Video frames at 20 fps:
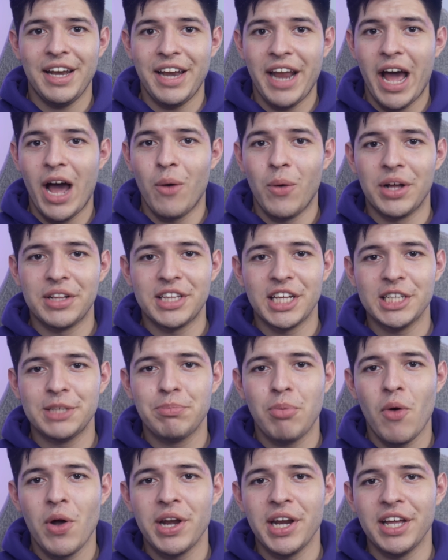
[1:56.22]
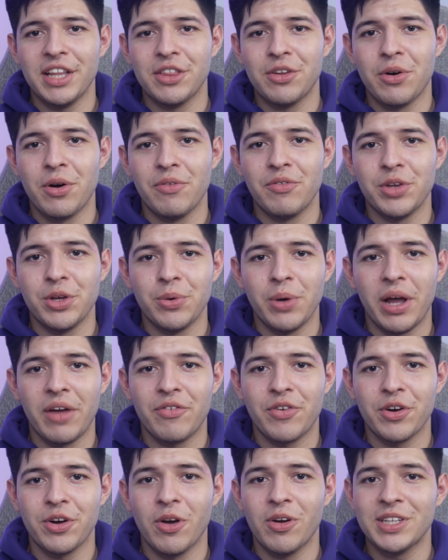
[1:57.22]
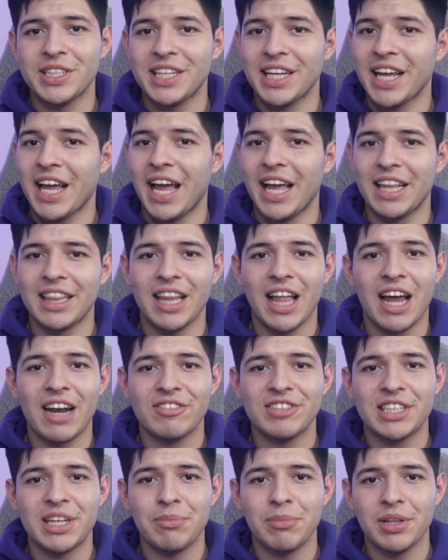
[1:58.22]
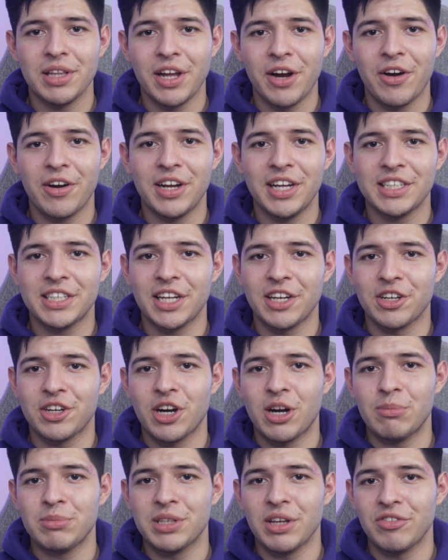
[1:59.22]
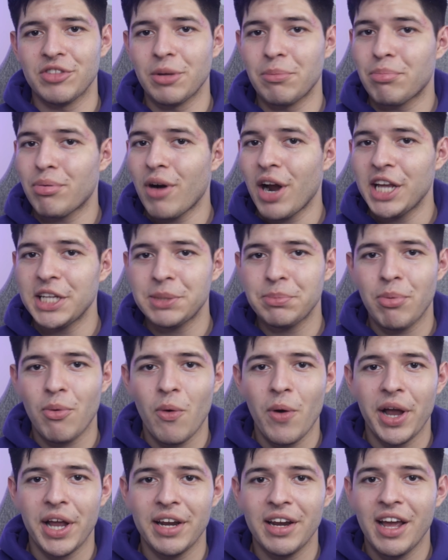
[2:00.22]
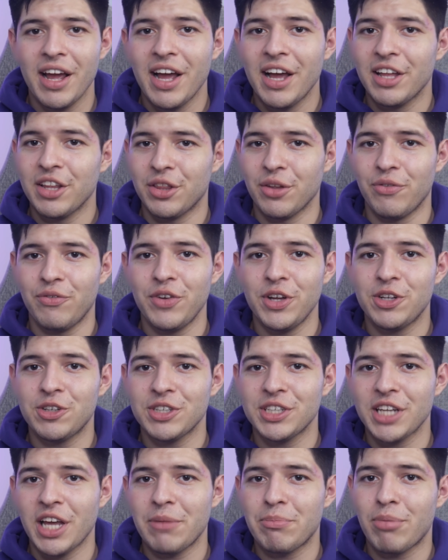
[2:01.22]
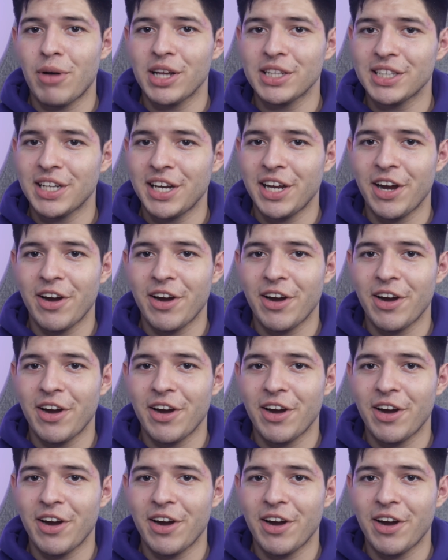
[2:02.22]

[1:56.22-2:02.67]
Now, at this point in the review, if you're noticing a lot of similarities in terms of the price point, the feature set present